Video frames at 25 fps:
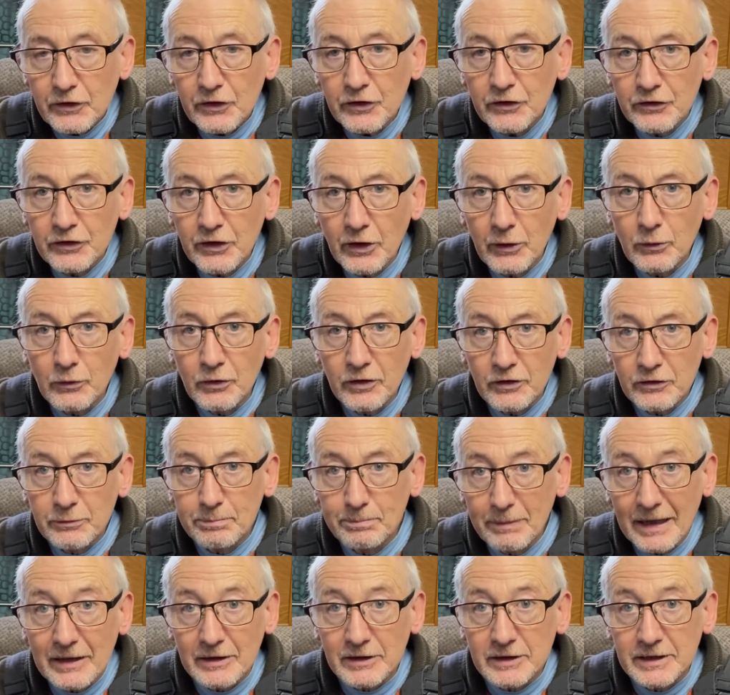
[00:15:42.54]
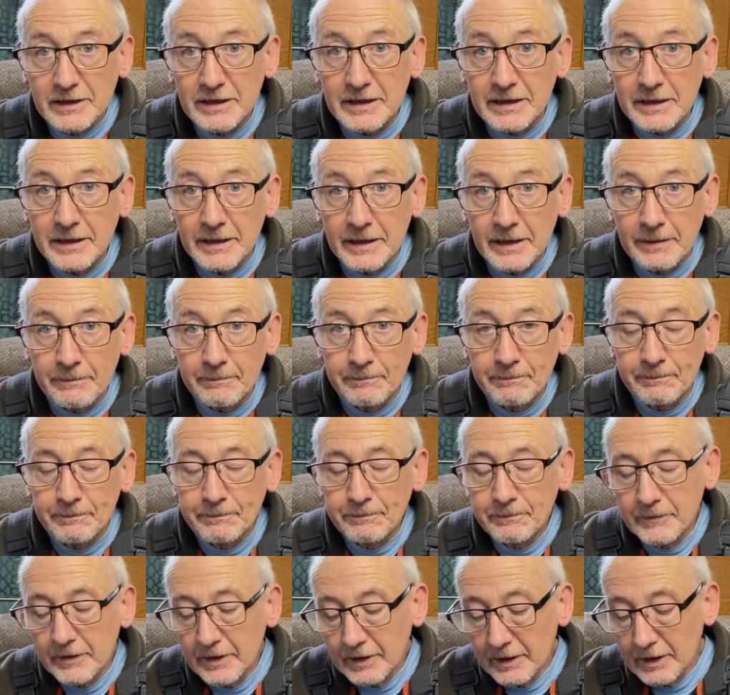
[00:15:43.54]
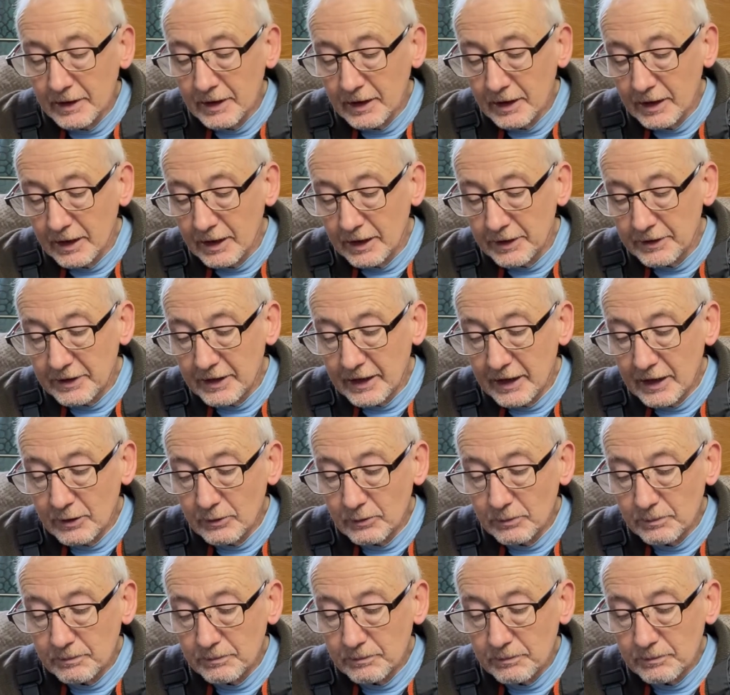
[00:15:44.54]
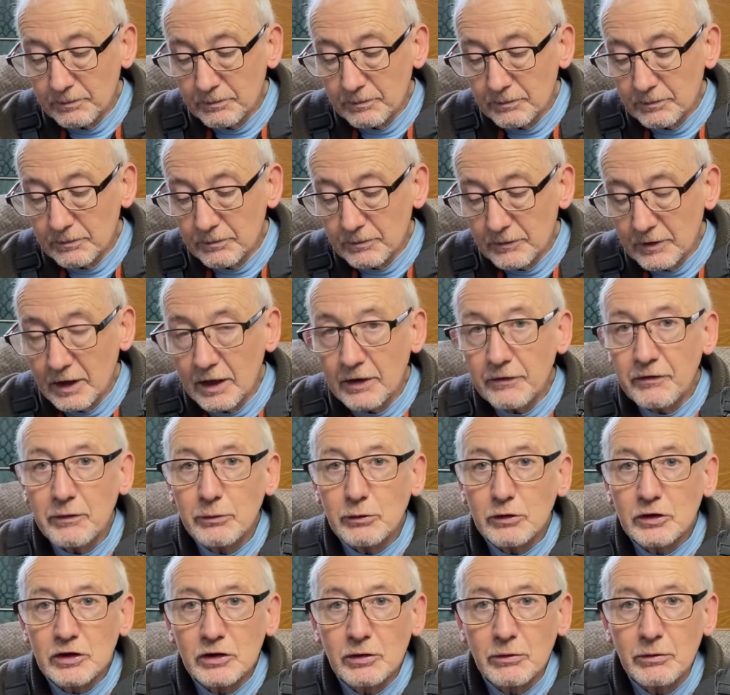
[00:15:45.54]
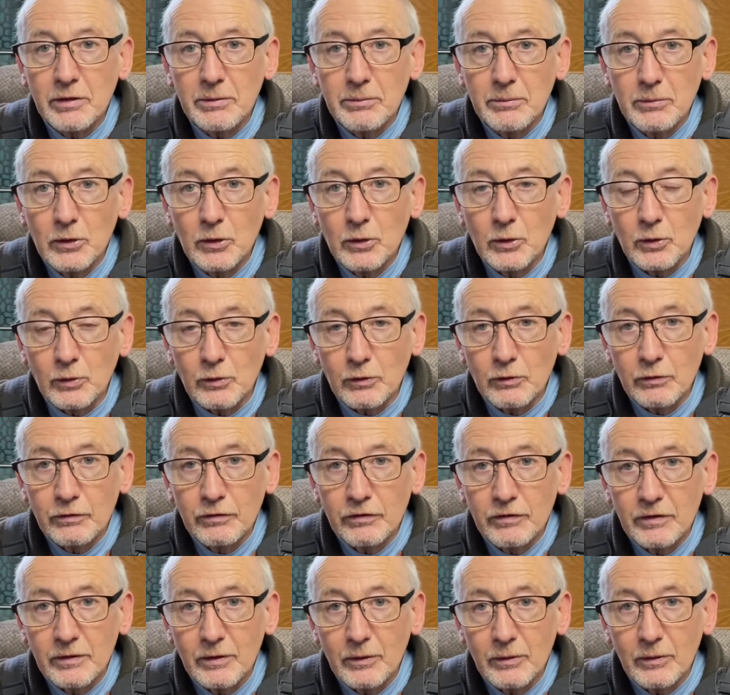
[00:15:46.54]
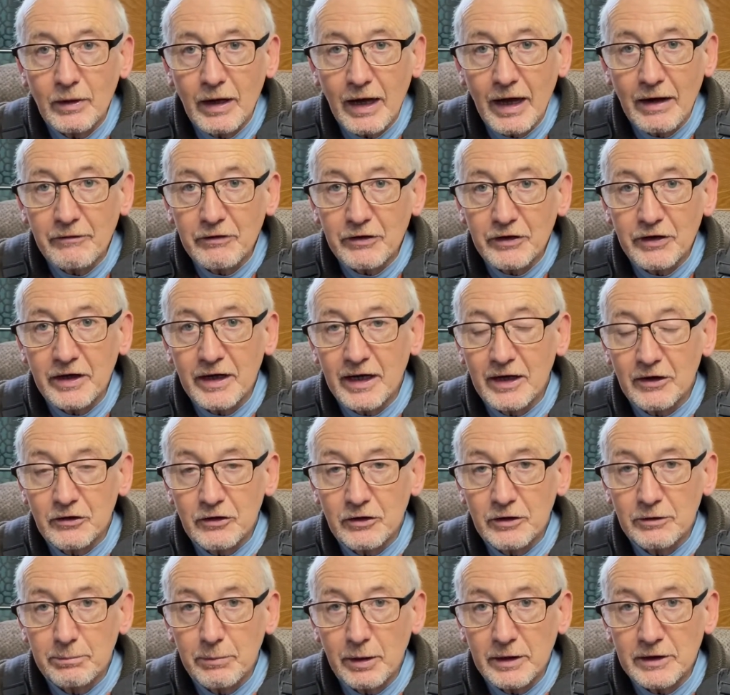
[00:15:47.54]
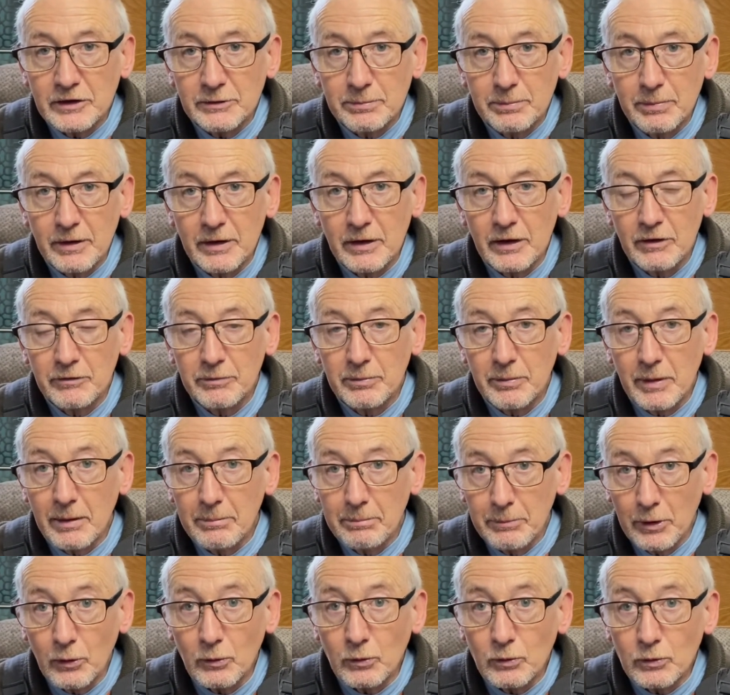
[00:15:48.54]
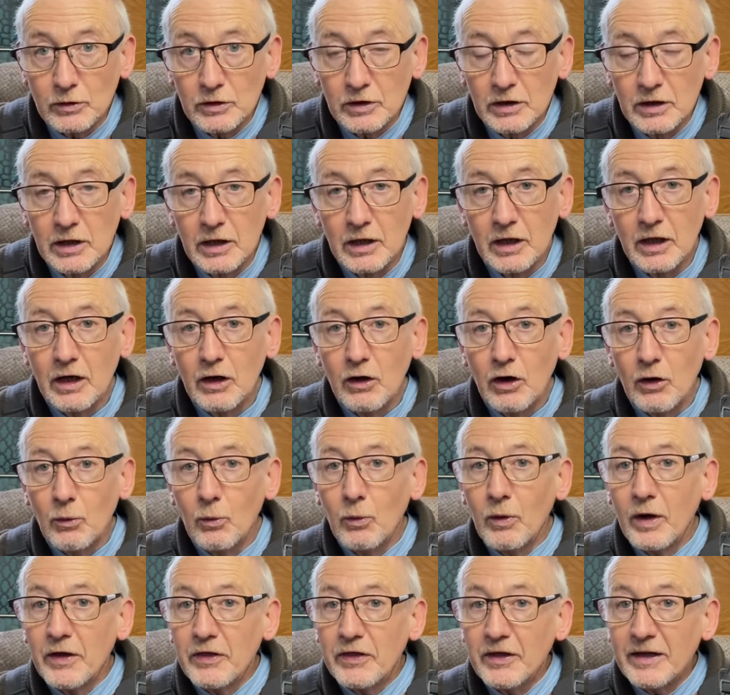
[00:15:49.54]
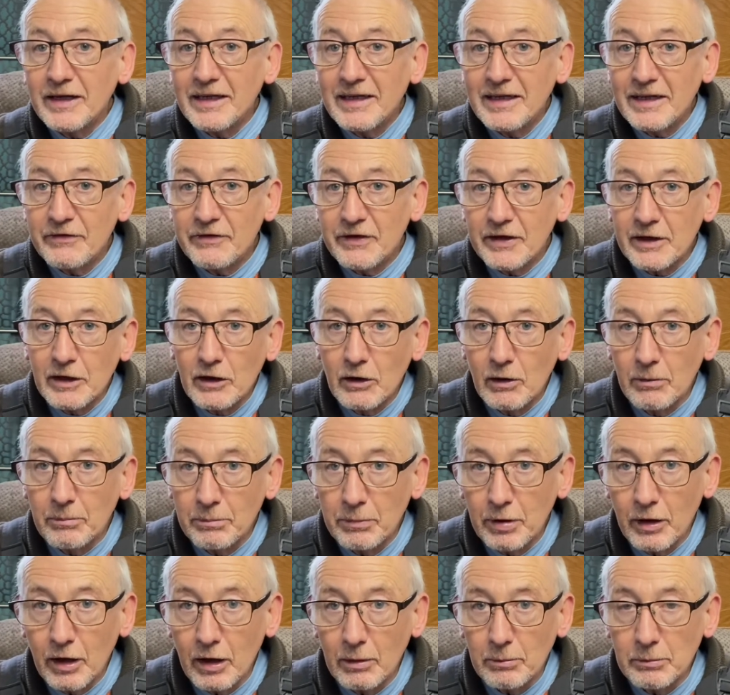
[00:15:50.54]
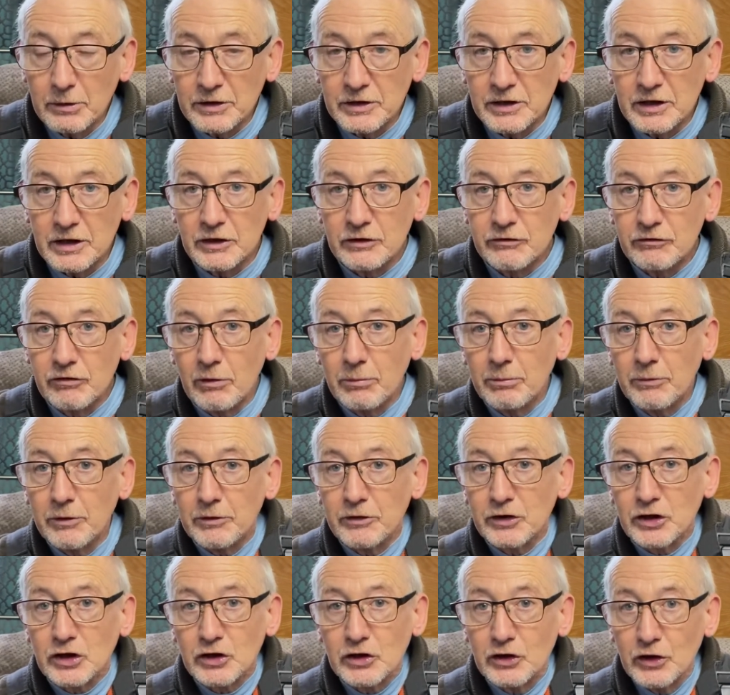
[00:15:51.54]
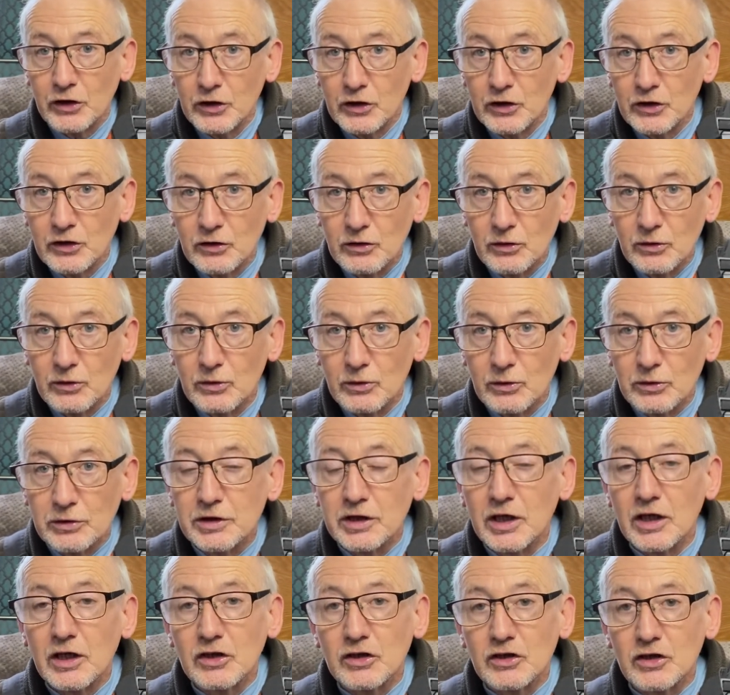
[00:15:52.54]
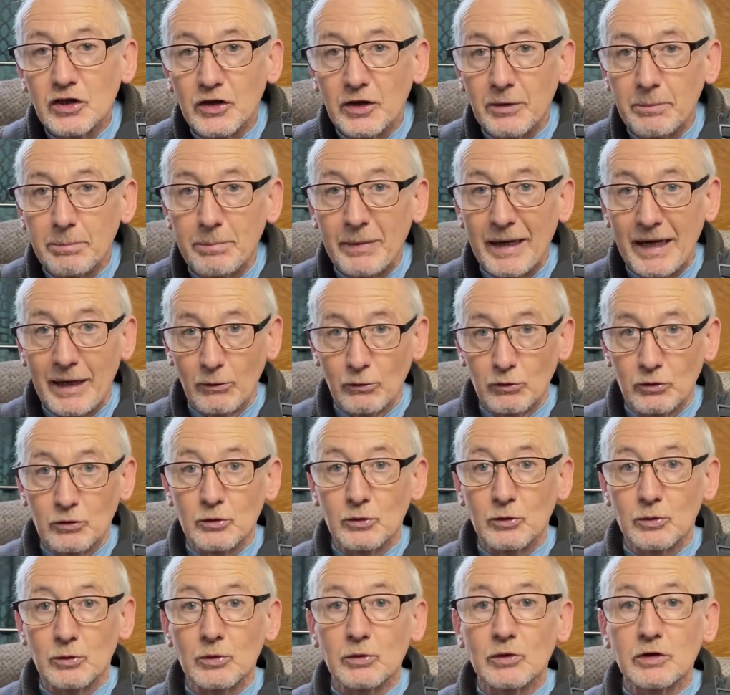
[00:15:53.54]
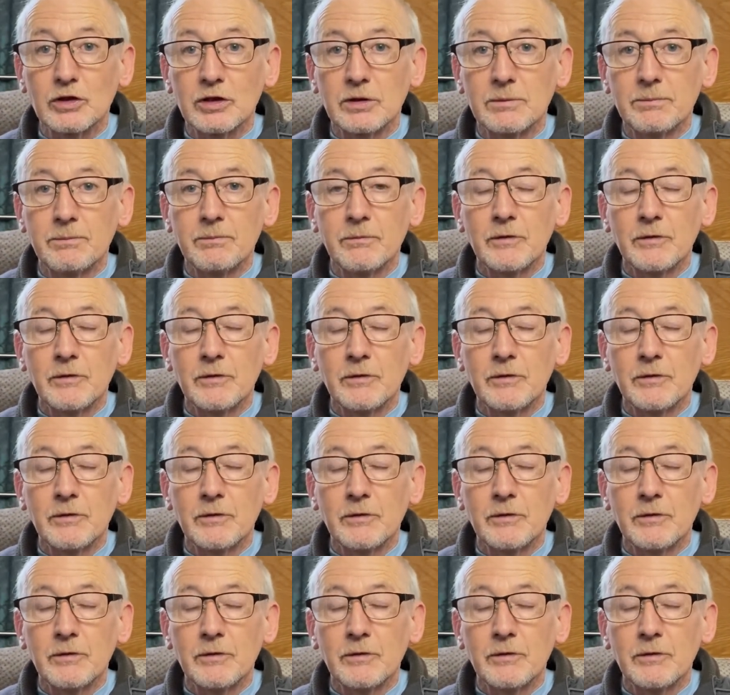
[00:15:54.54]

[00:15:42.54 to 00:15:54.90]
So there's ballast in there. Now, if it was to remove everything out of the base of my boat, where the living compartment is, from the stern doors to the bow doors,